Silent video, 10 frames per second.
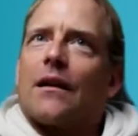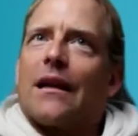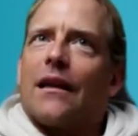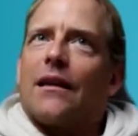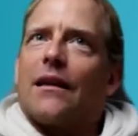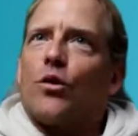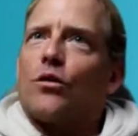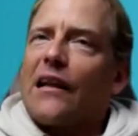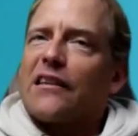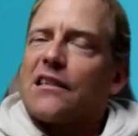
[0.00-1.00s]
Can you
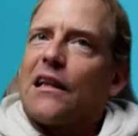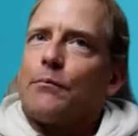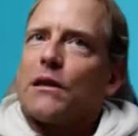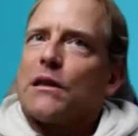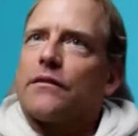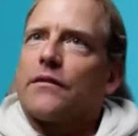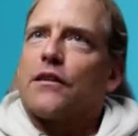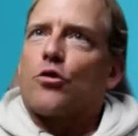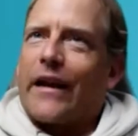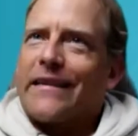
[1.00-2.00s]
tell us a little bit about the
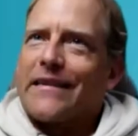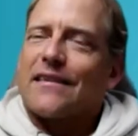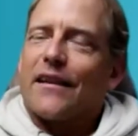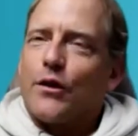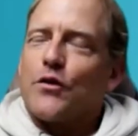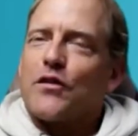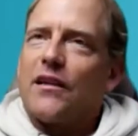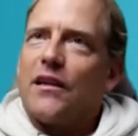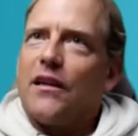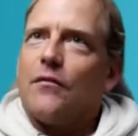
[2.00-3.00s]
trends that you
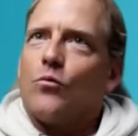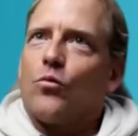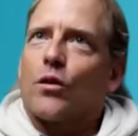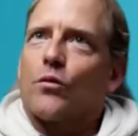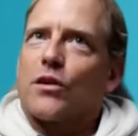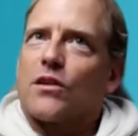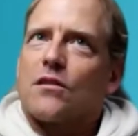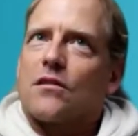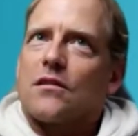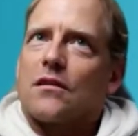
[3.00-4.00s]
see?
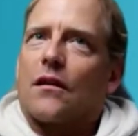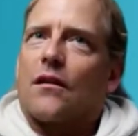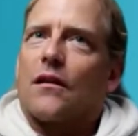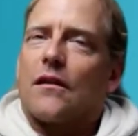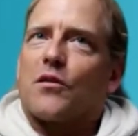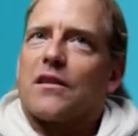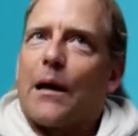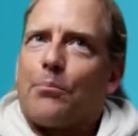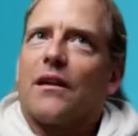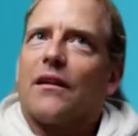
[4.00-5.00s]
What's
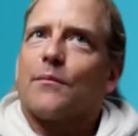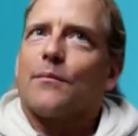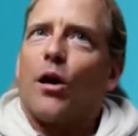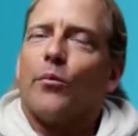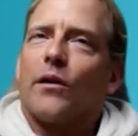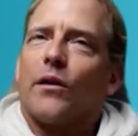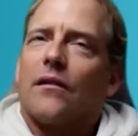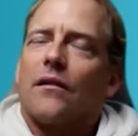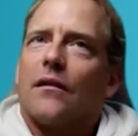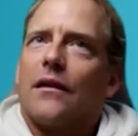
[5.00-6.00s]
happening at the moment
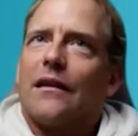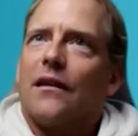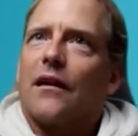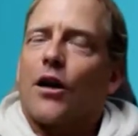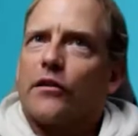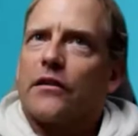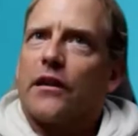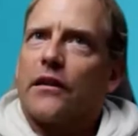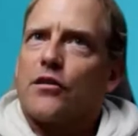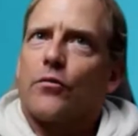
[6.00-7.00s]
in the accounting
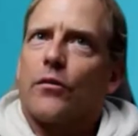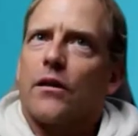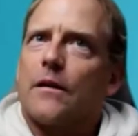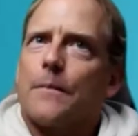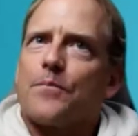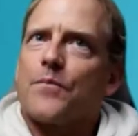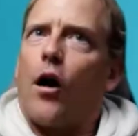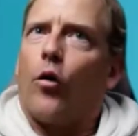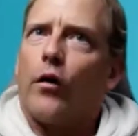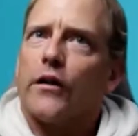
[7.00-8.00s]
industry?
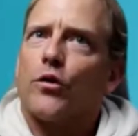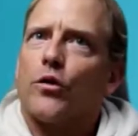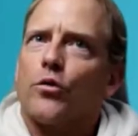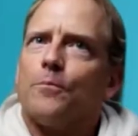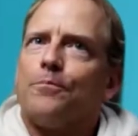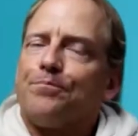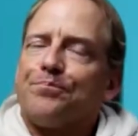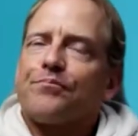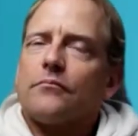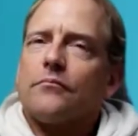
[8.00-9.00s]
How are you
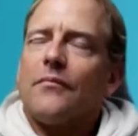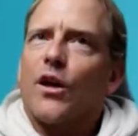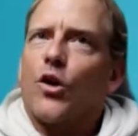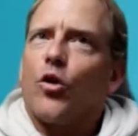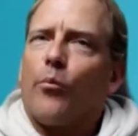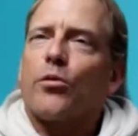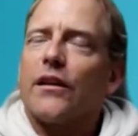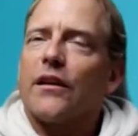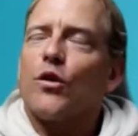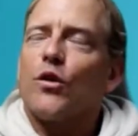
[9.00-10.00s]

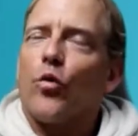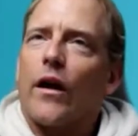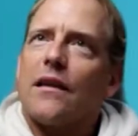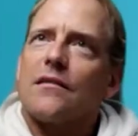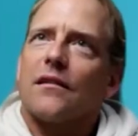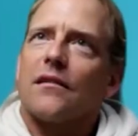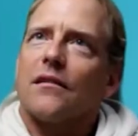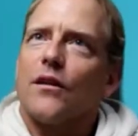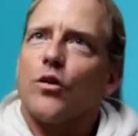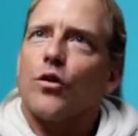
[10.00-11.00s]
incorporating new ways
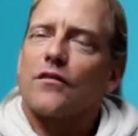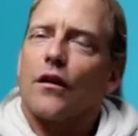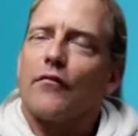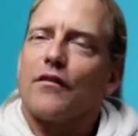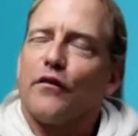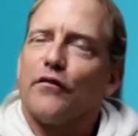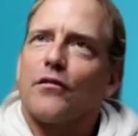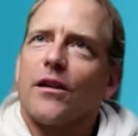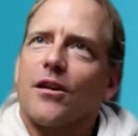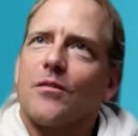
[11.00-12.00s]
in your service
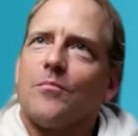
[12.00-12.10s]
offering?